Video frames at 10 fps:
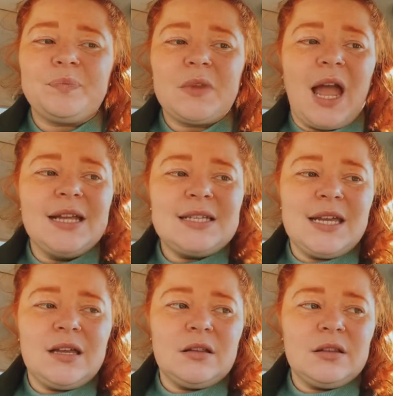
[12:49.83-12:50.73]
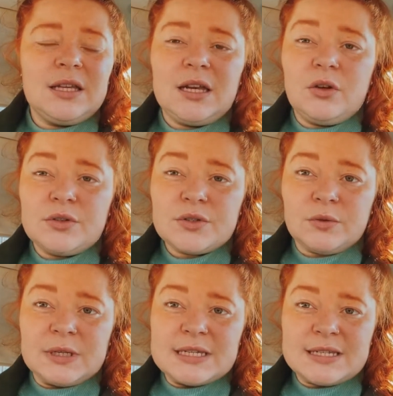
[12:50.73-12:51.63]
I take the kiddo to
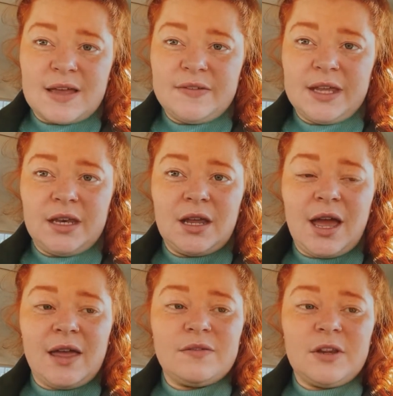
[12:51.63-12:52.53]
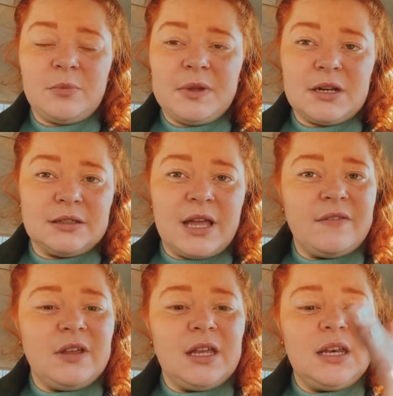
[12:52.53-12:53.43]
school at 7, I have therapy at
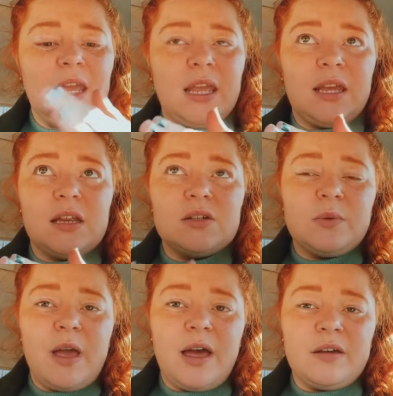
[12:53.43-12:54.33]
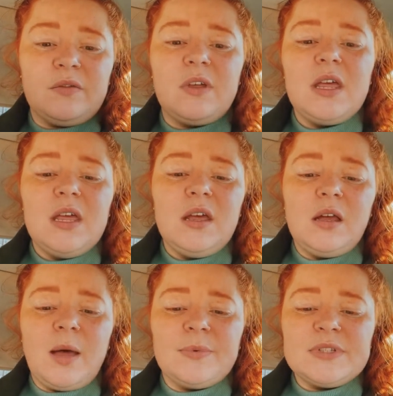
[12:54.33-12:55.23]
11, and we have
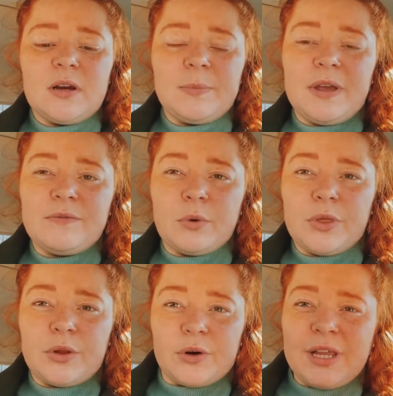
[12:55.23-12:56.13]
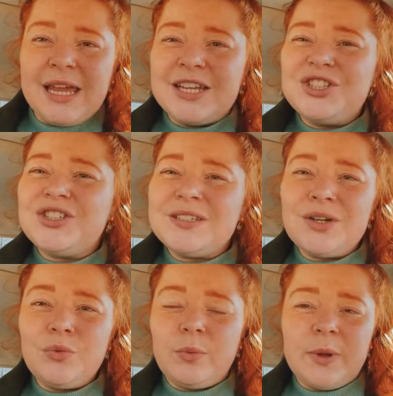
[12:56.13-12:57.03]
couples therapy at 4:30. It's just a
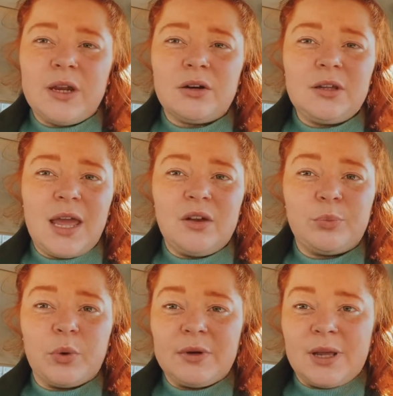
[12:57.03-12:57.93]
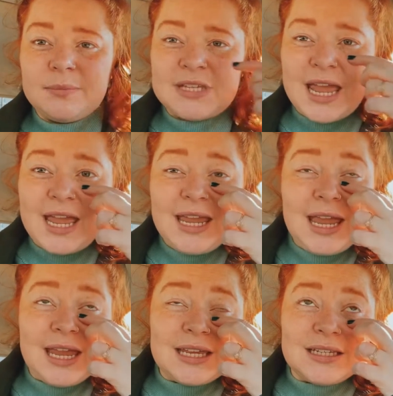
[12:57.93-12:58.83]
weird kind of broken up day.
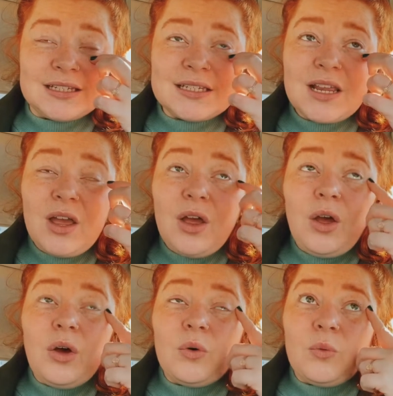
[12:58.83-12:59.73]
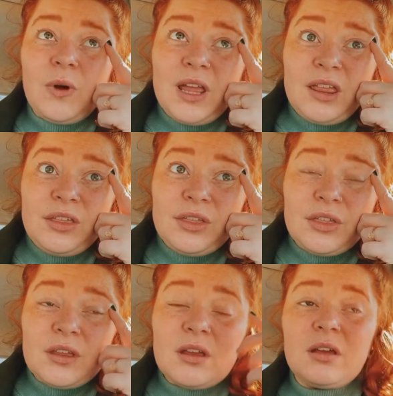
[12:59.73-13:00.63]
And with
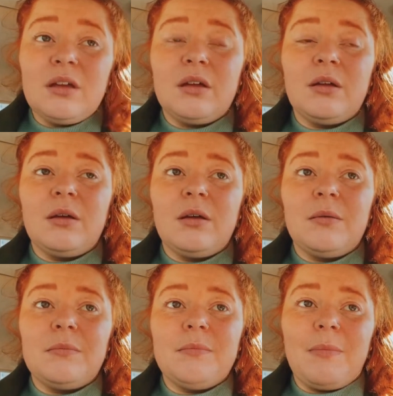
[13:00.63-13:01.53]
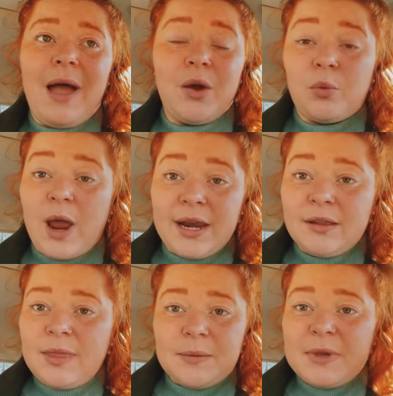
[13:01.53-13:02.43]
my writing,
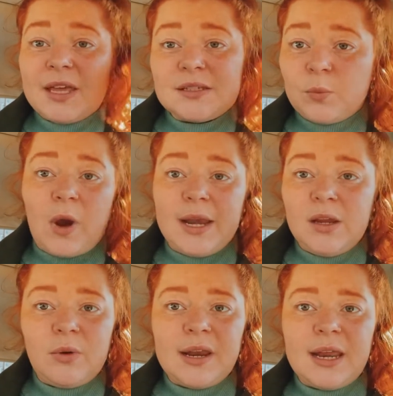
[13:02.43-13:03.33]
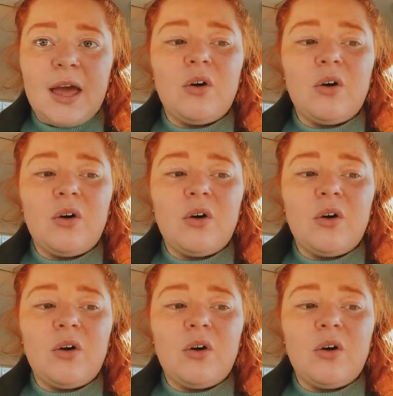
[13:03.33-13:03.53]
like because I'm writing right now,